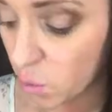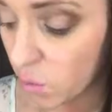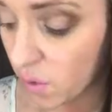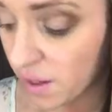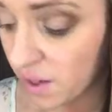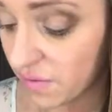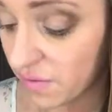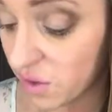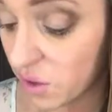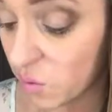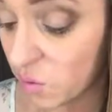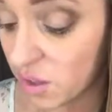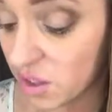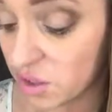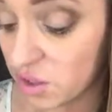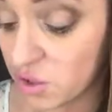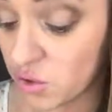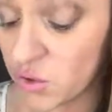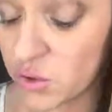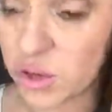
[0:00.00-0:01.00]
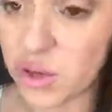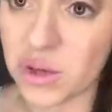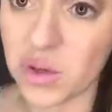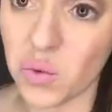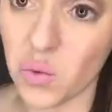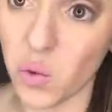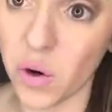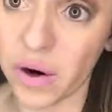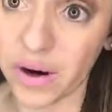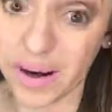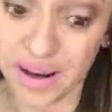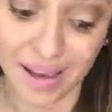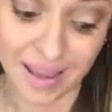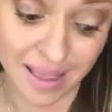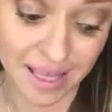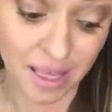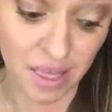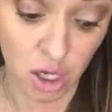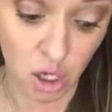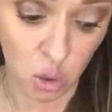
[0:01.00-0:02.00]
Whatever you want to do, or you could wear it
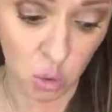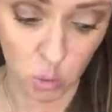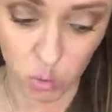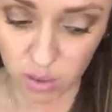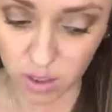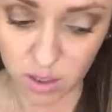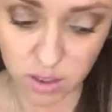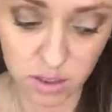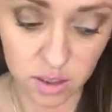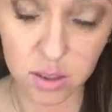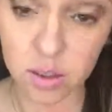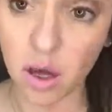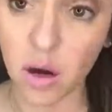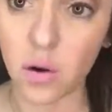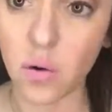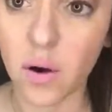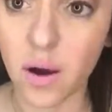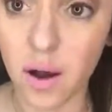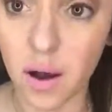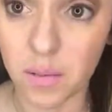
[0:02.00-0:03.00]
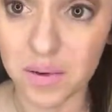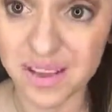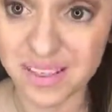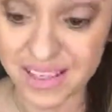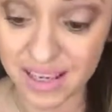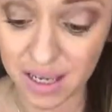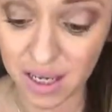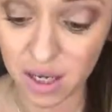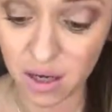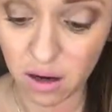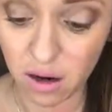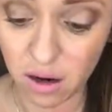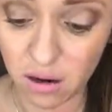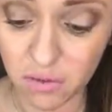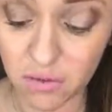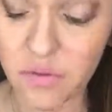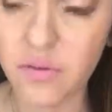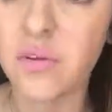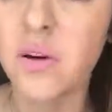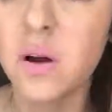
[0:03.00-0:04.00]
alone. So I'm going to take it
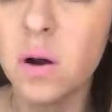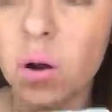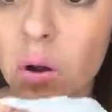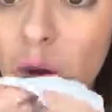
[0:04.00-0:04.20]
off.